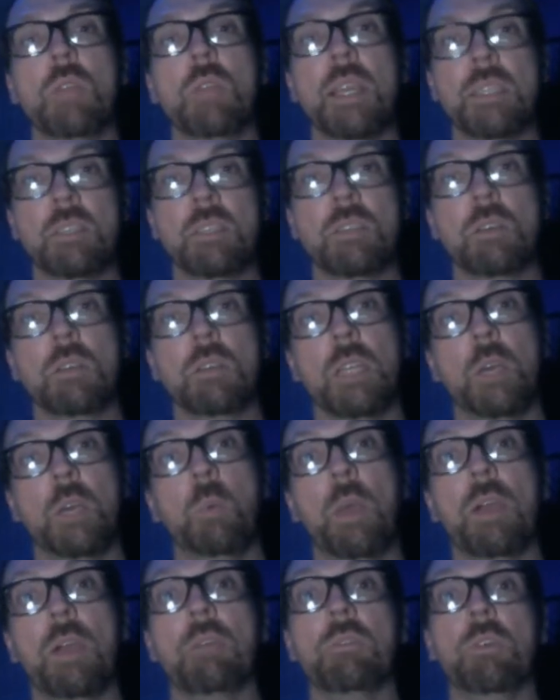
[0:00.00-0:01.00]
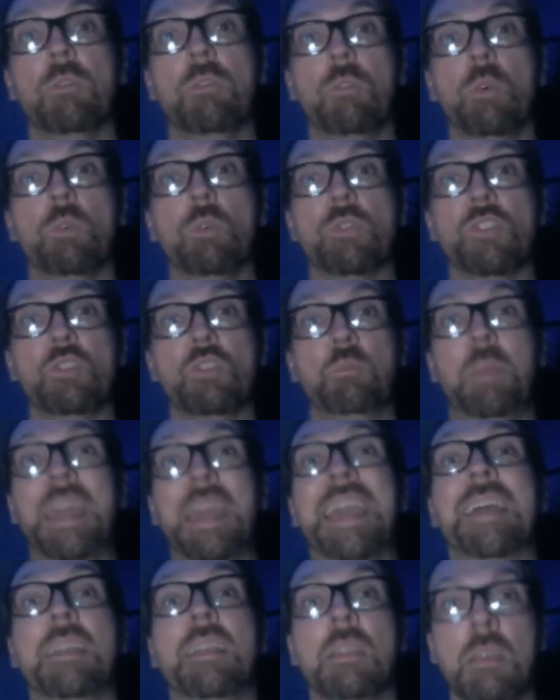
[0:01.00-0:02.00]
necessarily aware of the full
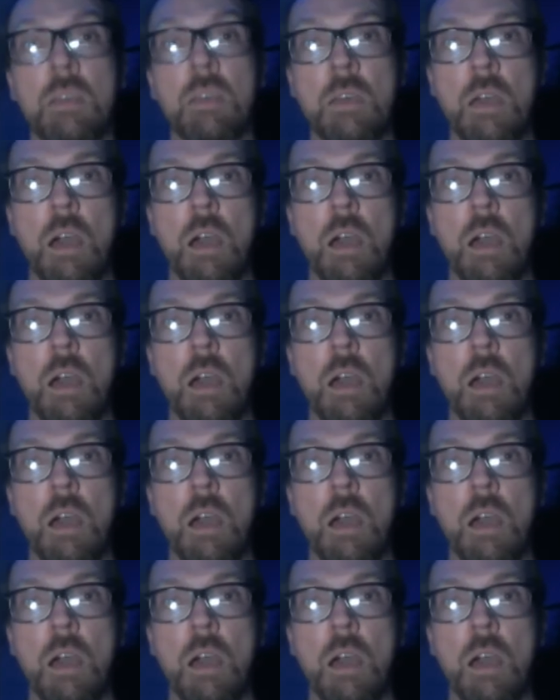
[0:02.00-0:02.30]
span